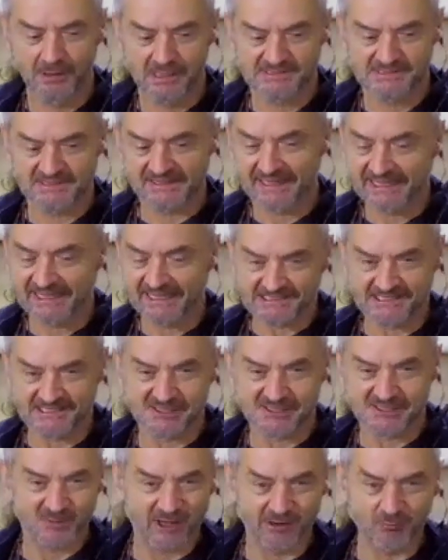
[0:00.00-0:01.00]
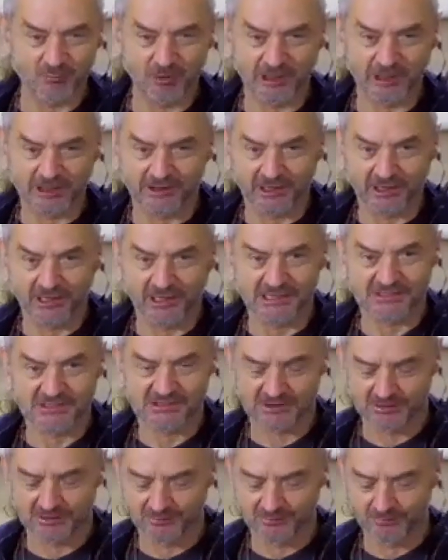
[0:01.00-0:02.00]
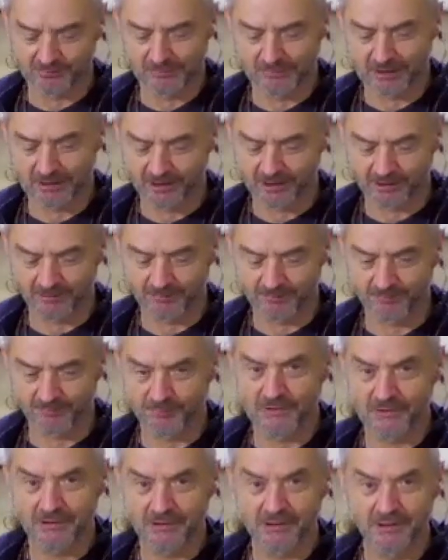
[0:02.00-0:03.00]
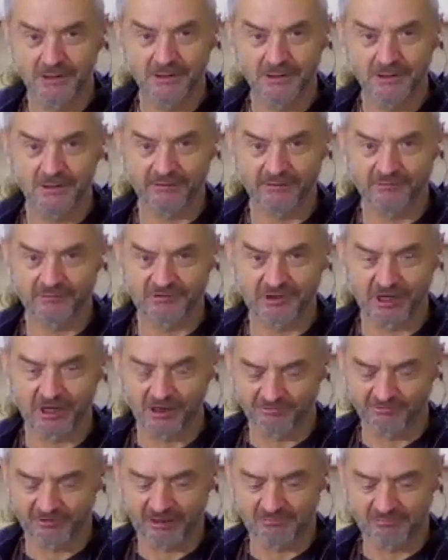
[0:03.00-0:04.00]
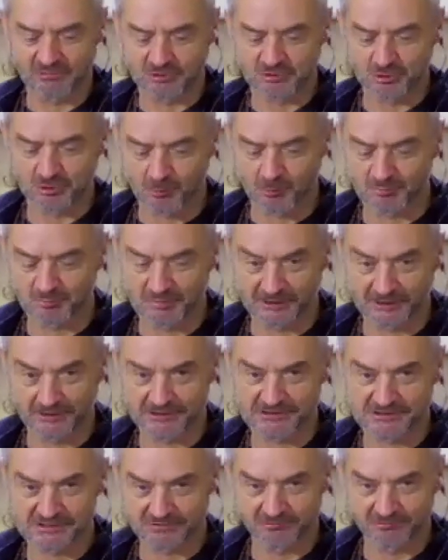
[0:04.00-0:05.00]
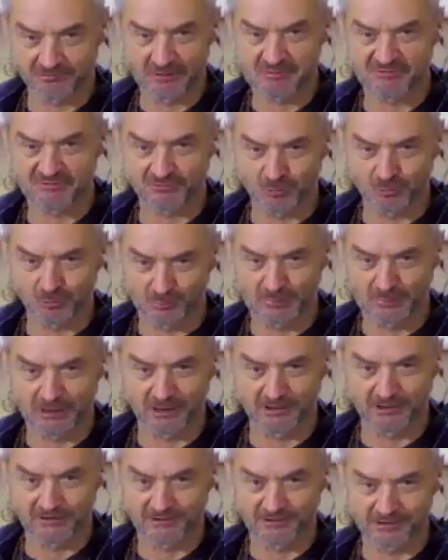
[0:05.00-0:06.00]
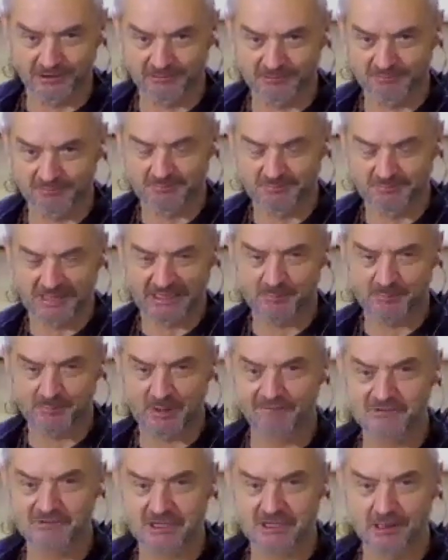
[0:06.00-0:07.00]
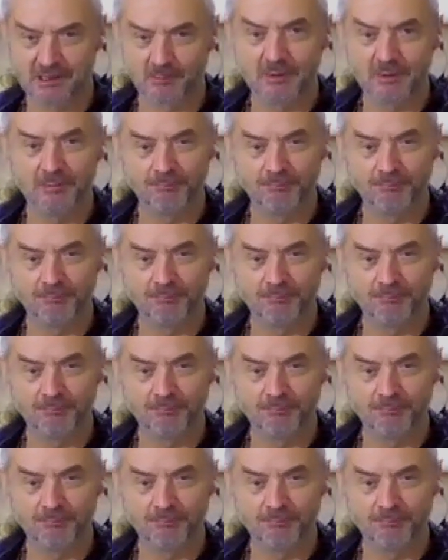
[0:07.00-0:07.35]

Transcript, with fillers: it's the laziest way of breathing, is to um, let the diaphragm drop because the ribs fall apart and the belly puffs up.